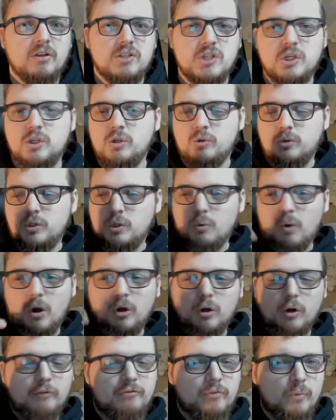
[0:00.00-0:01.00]
you won't
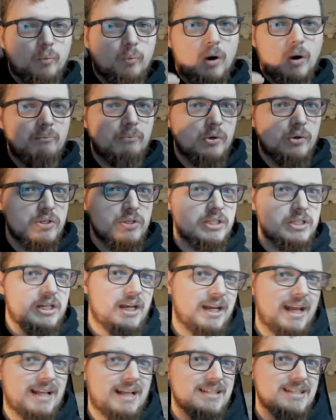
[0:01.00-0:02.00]
go from one boss to the
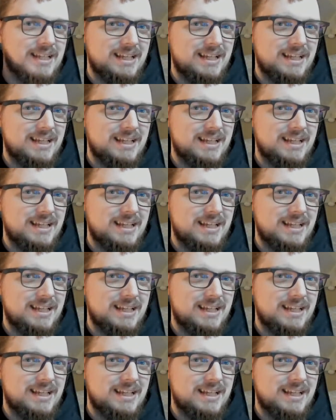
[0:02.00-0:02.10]
next thinking